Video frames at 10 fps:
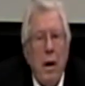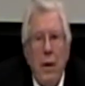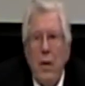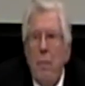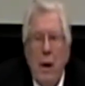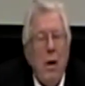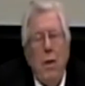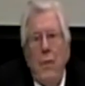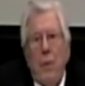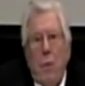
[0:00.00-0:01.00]
in the middle
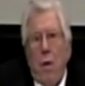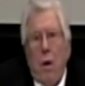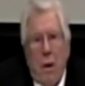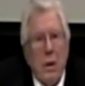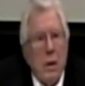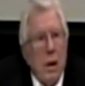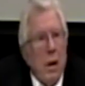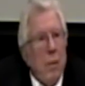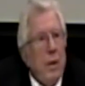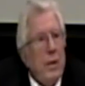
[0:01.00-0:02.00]
of the war,
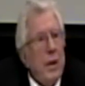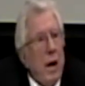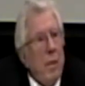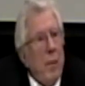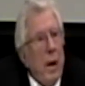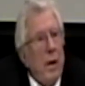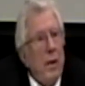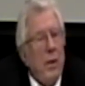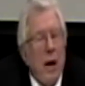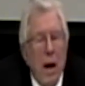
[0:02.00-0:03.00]
we
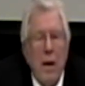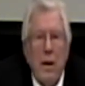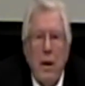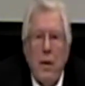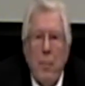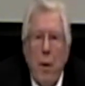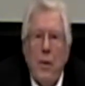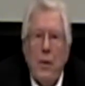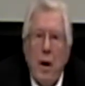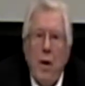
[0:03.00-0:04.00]
celebrated the 18th
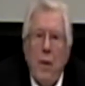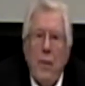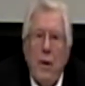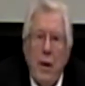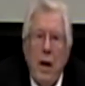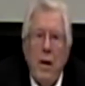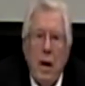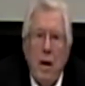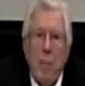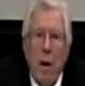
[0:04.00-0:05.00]
birthday of the
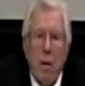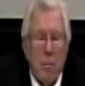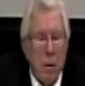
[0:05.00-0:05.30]
innkeeper.